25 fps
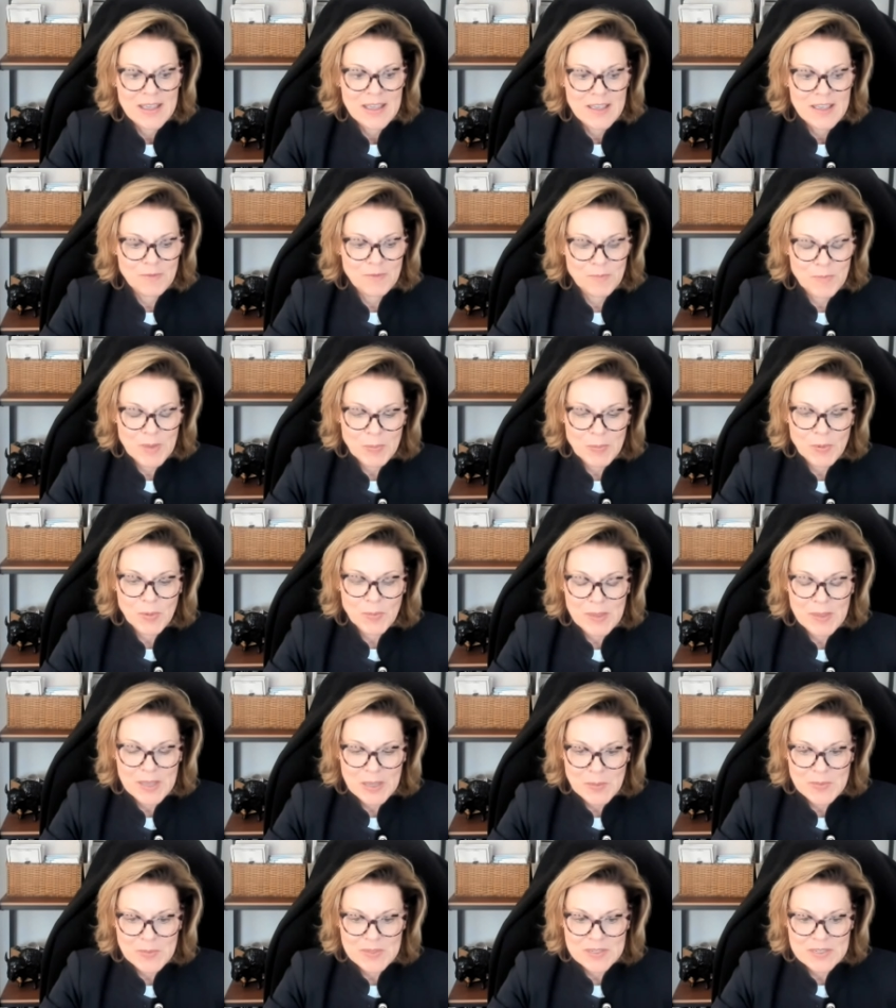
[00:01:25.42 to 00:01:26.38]
if people
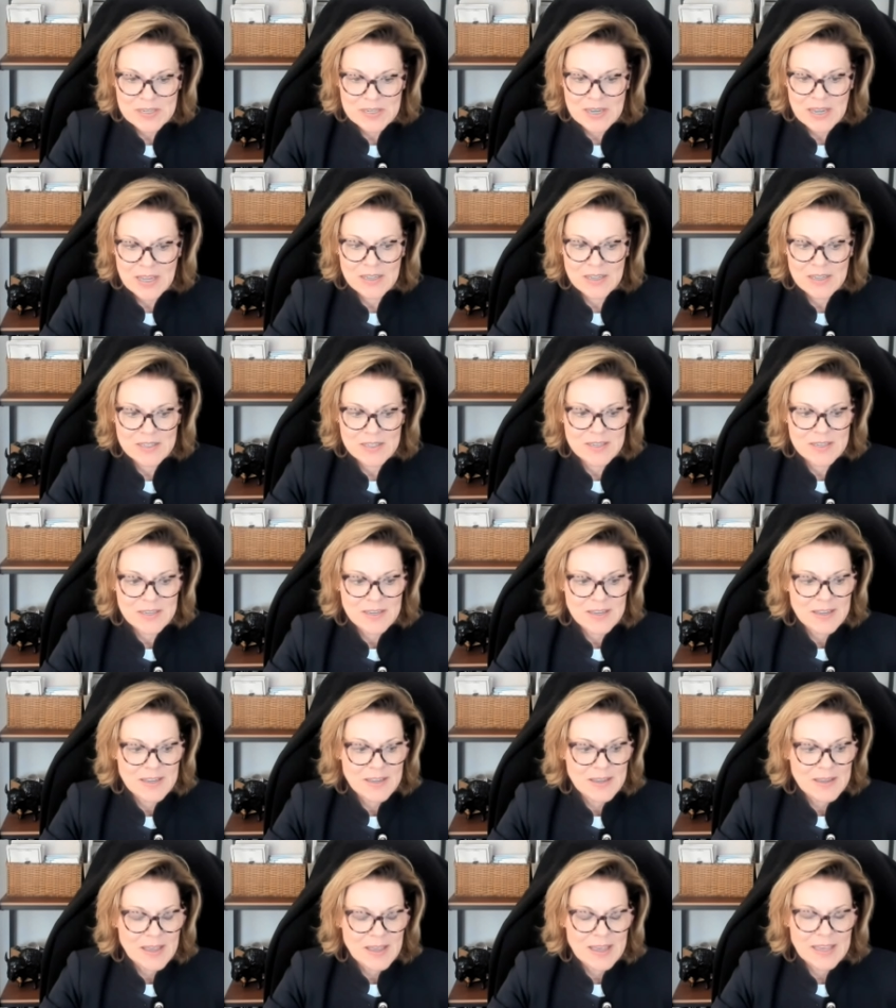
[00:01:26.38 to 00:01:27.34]
make mistakes,
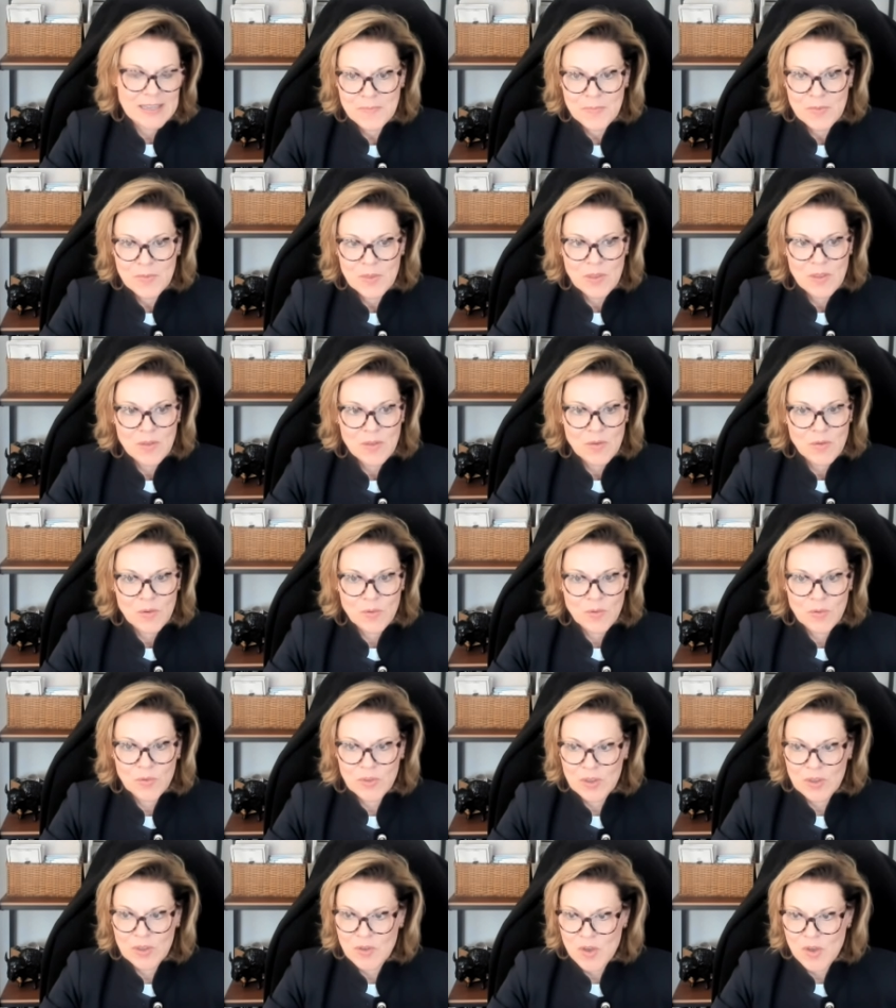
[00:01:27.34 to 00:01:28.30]
it
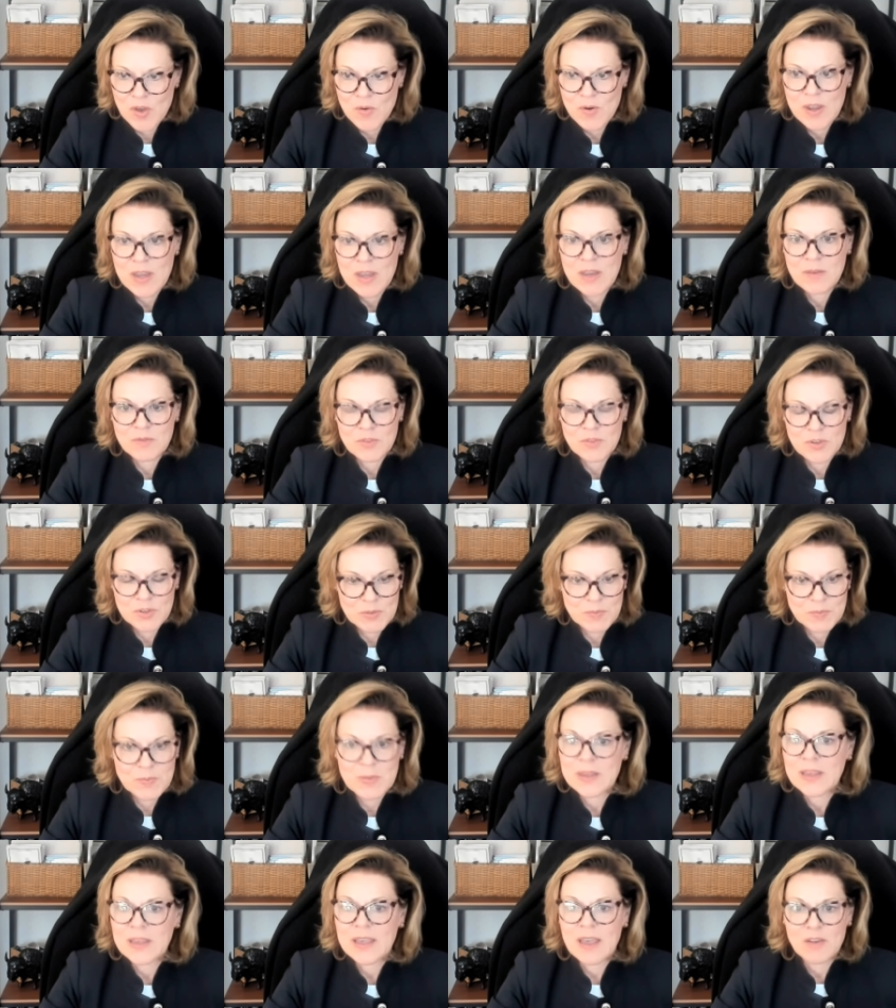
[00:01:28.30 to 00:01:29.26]
was like, all right, just
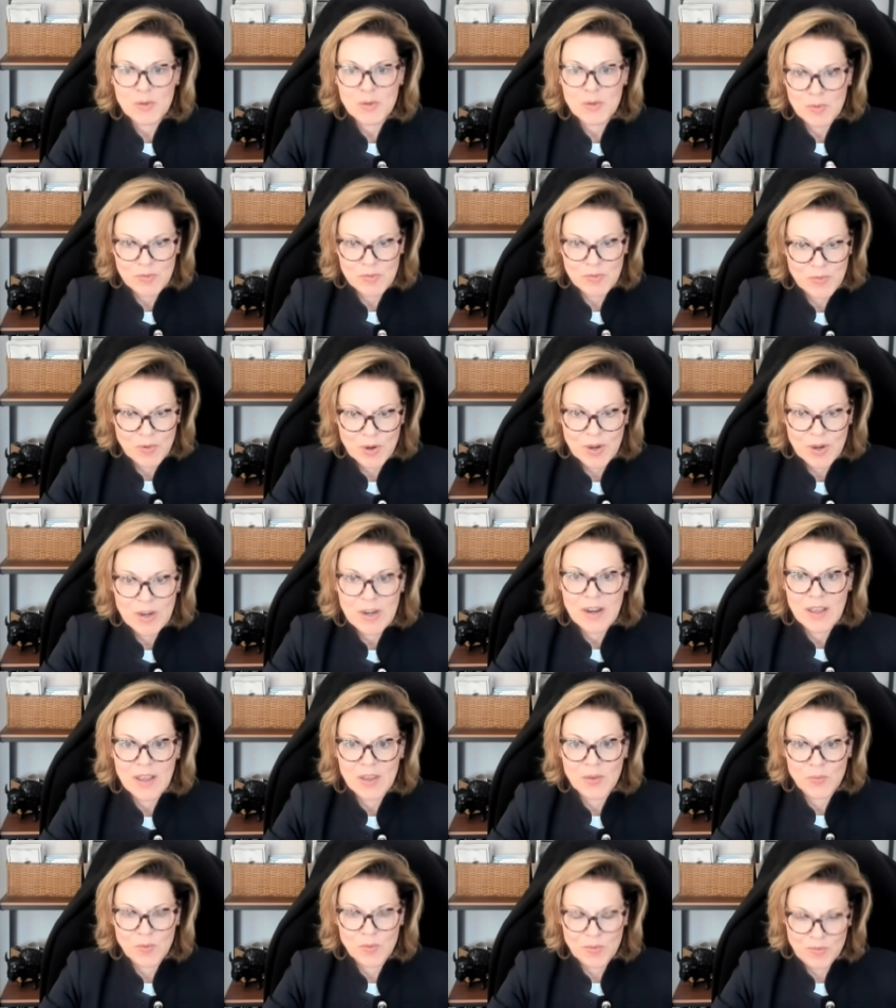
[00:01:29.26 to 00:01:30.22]
be accountable for it
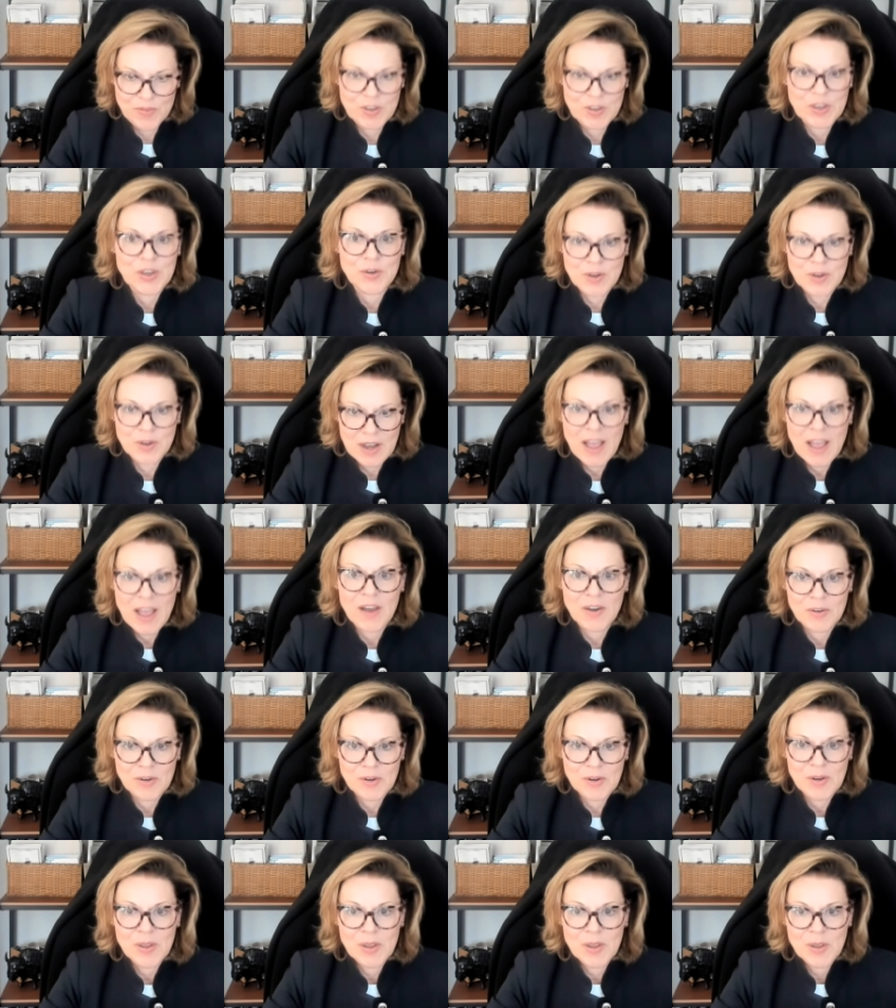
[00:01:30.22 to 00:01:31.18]
and we'll figure it
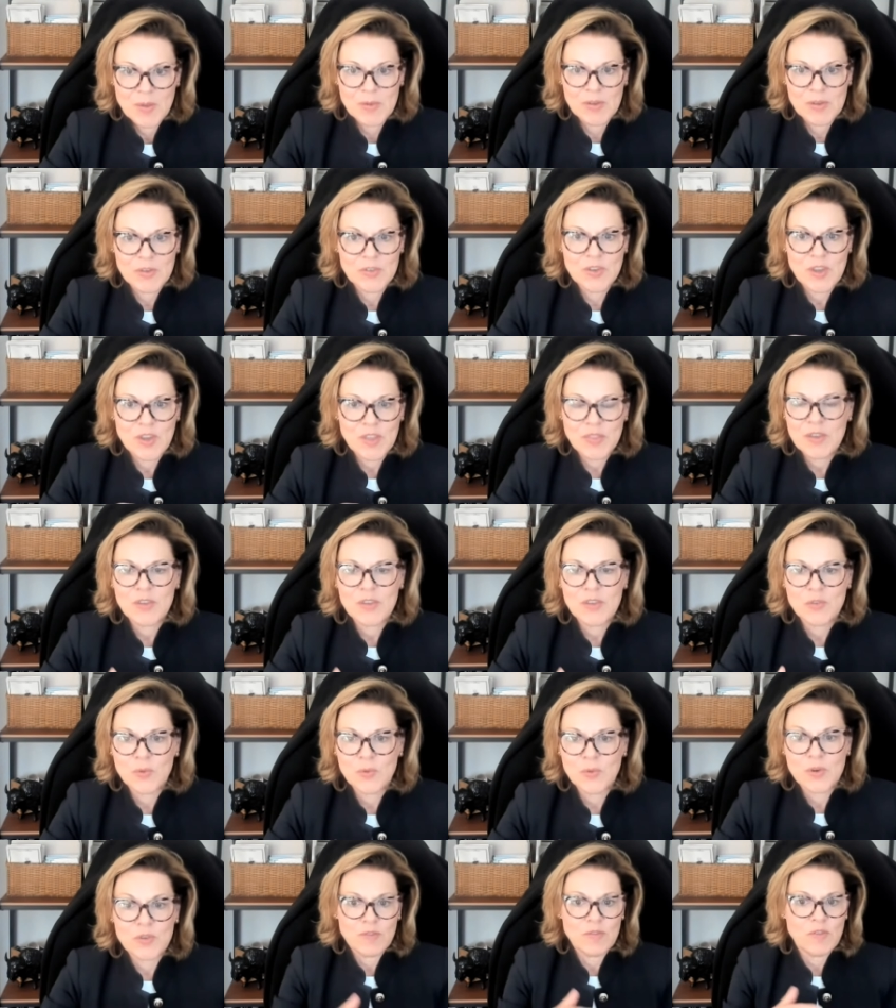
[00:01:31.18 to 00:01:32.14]
out because nothing
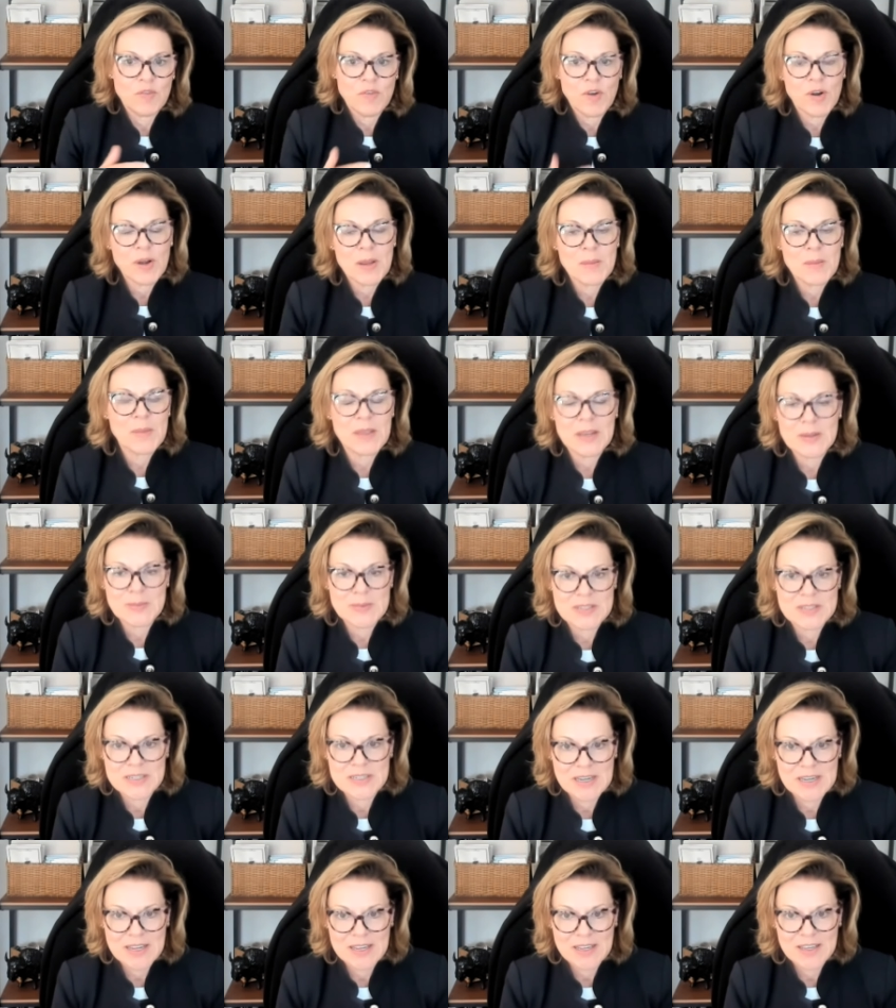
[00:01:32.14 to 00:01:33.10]
is worse. You've already made a
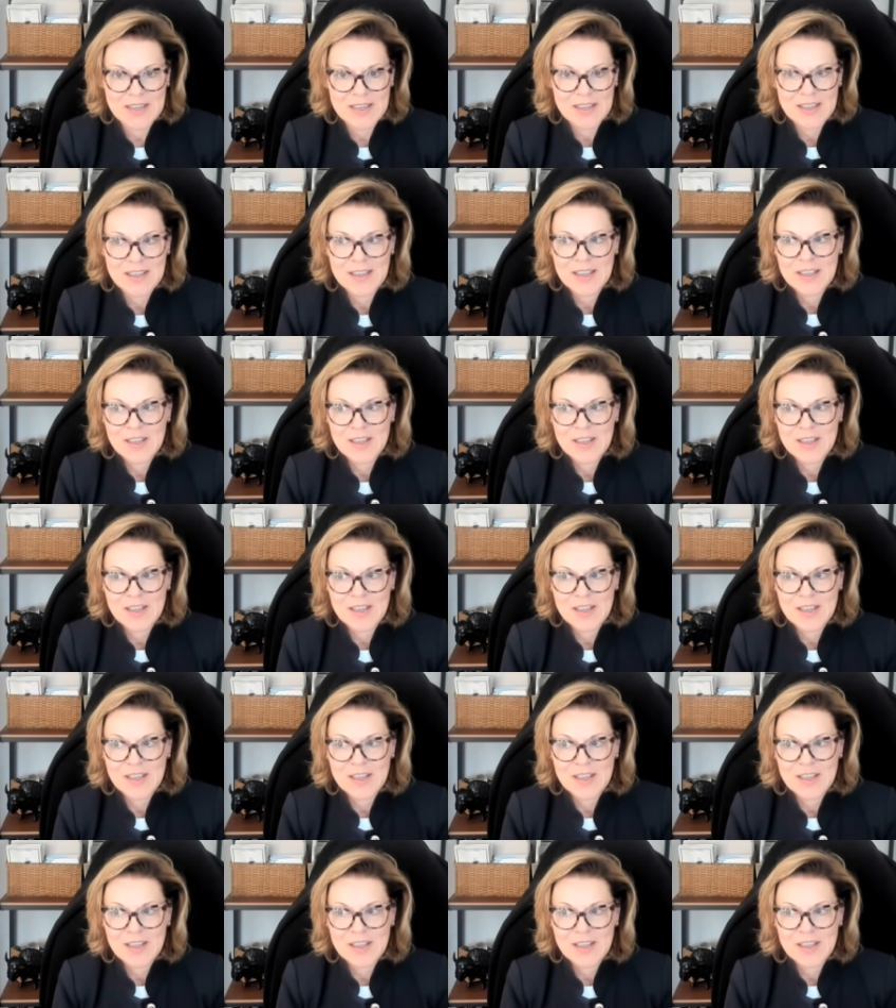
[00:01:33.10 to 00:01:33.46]
mistake.